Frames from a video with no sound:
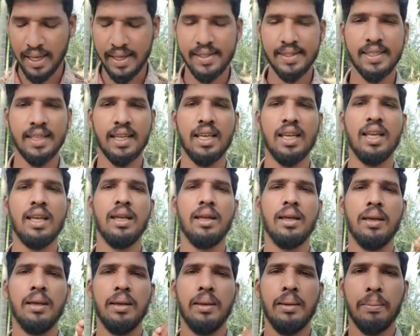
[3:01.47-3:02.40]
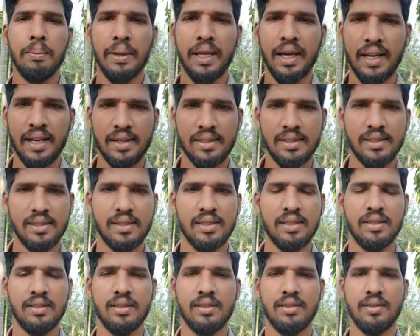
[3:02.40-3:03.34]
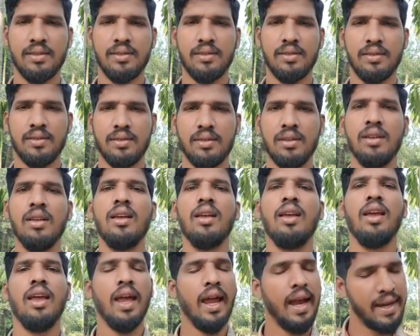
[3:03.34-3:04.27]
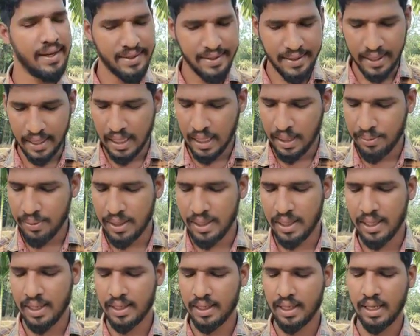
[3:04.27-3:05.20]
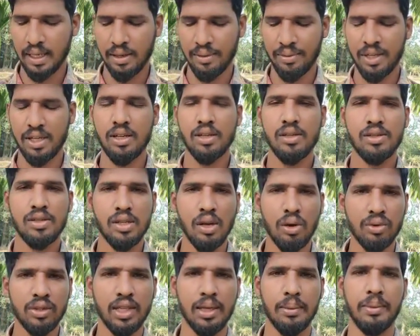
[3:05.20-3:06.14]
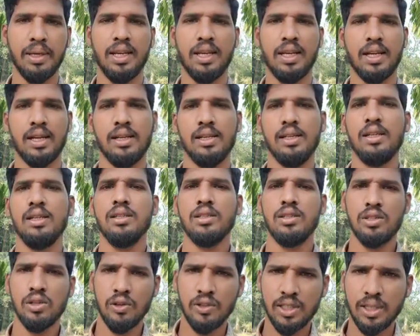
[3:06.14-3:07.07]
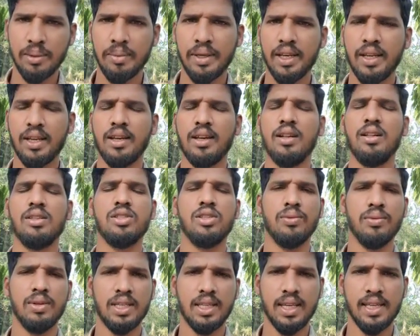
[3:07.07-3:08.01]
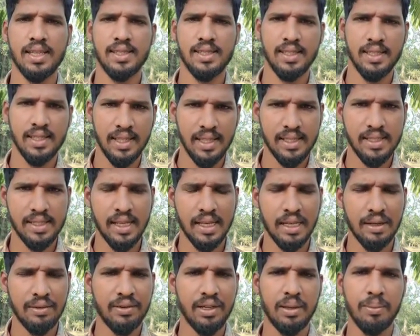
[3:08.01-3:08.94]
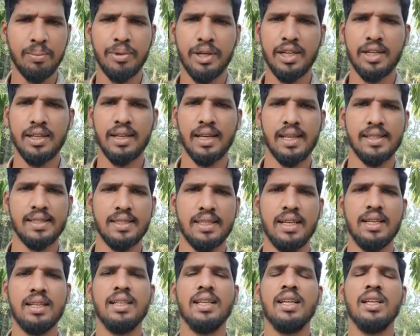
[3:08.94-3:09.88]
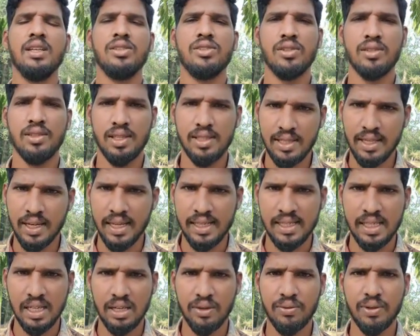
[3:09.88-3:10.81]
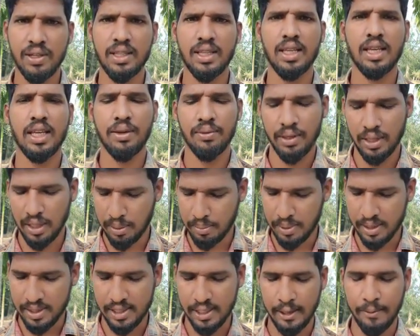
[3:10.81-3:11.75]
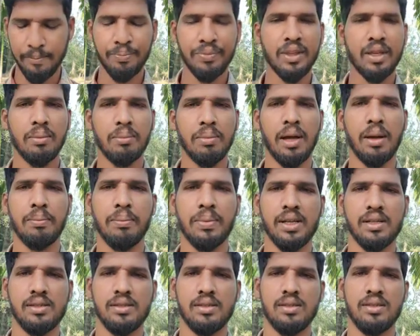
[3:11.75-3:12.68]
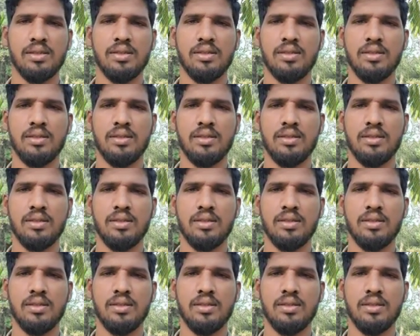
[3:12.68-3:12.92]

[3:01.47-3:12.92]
as a prairies. And second one here they are given South America. South American also we can see this like of temperate grassland. So this grassland for they given name as a pampas.